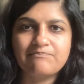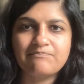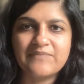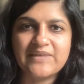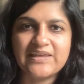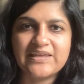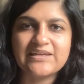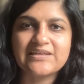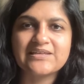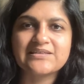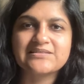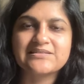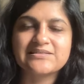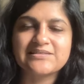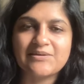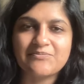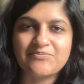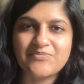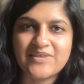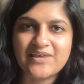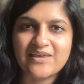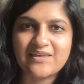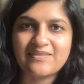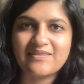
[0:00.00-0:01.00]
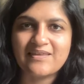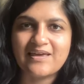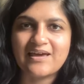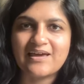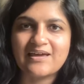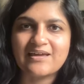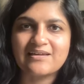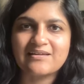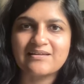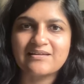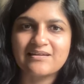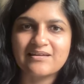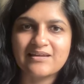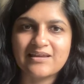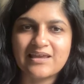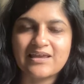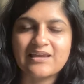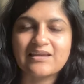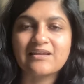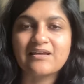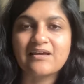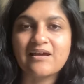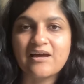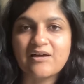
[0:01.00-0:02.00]
It is something that
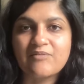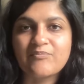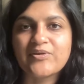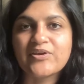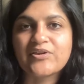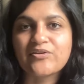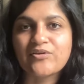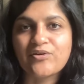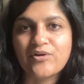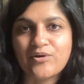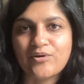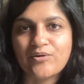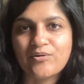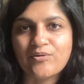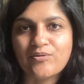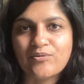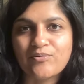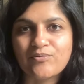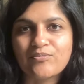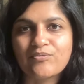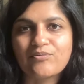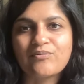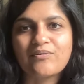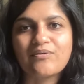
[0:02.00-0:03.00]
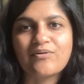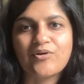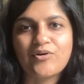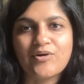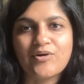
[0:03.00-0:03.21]
can come and go